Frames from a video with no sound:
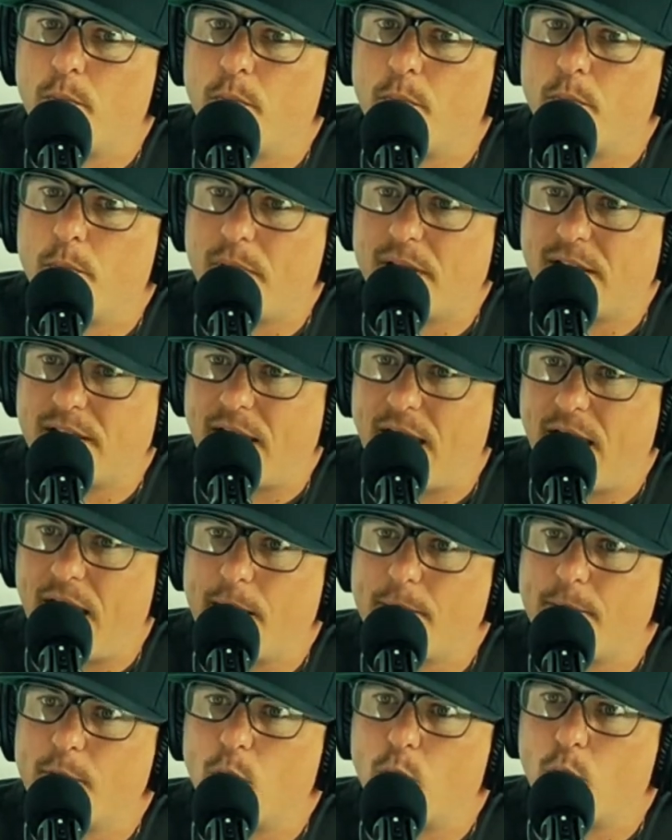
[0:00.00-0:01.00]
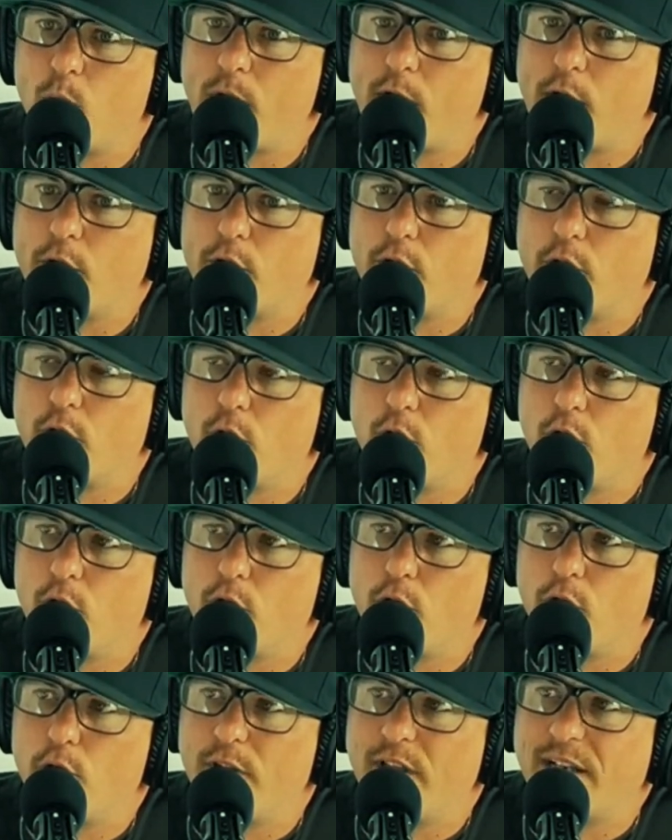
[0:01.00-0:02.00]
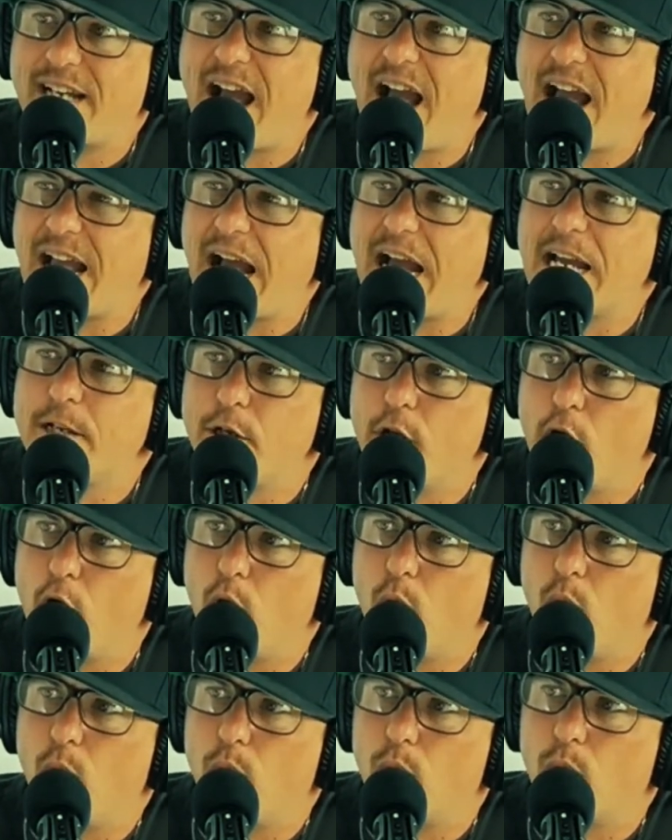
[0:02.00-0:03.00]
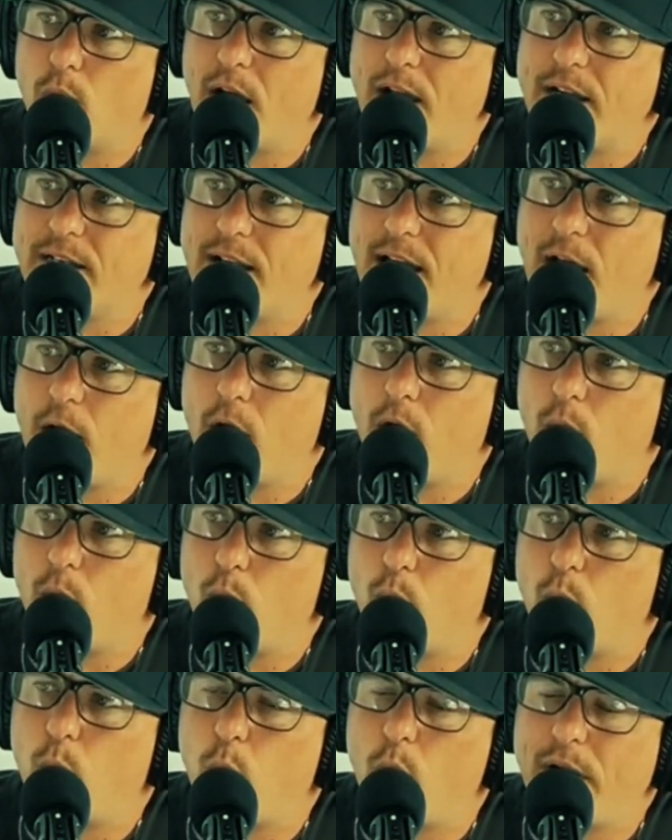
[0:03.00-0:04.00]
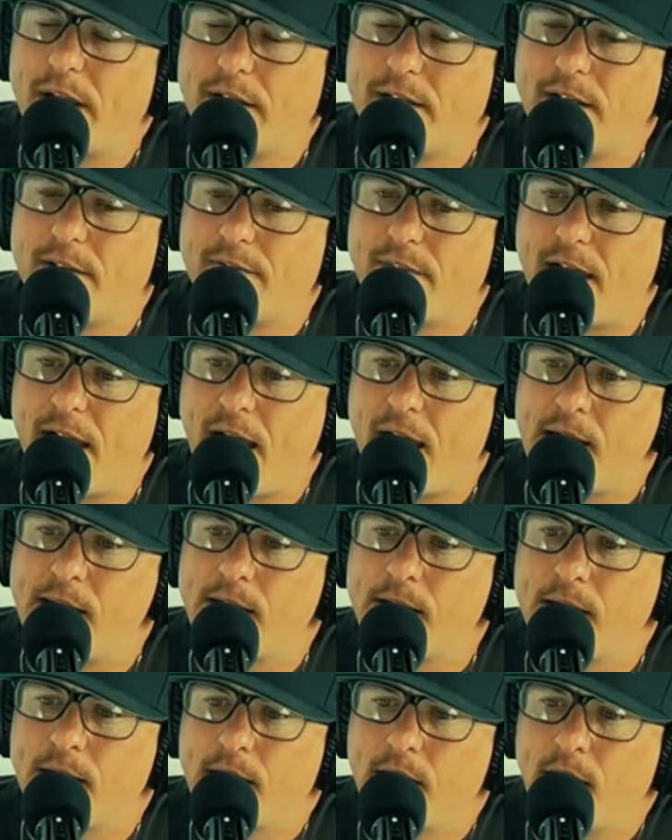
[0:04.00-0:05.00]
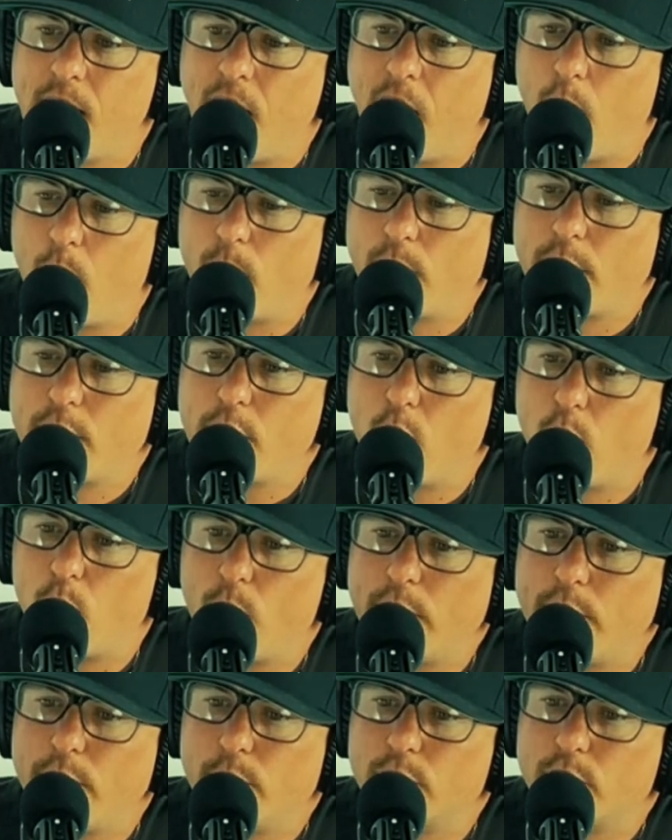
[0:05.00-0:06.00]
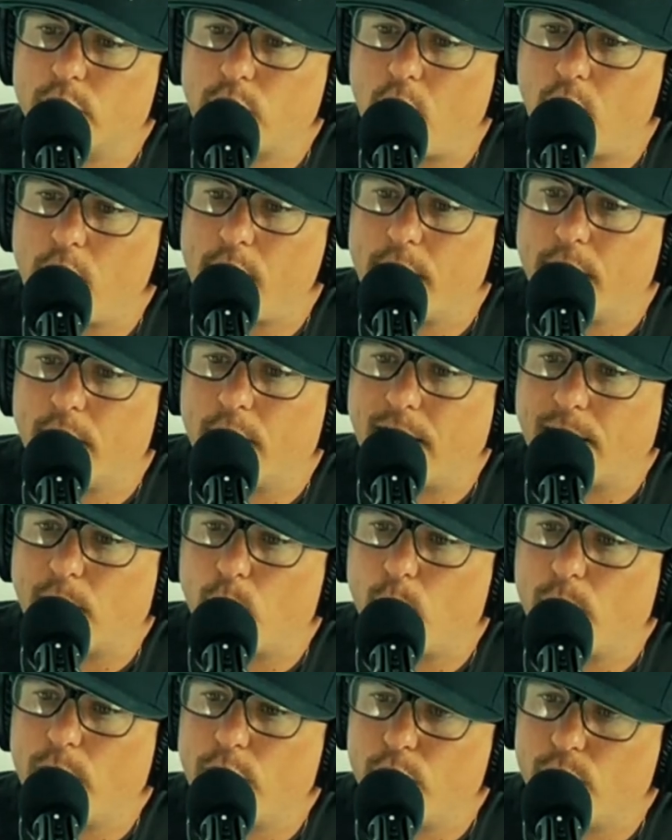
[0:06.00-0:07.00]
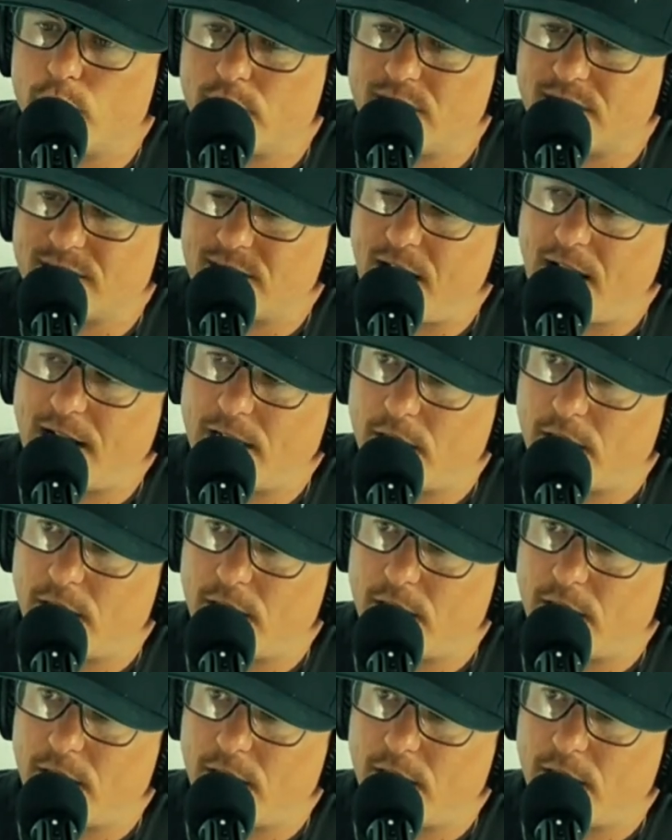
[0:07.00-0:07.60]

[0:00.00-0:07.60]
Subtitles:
became to where the guy I know right now. When did that, I want to know when you started, like when you decided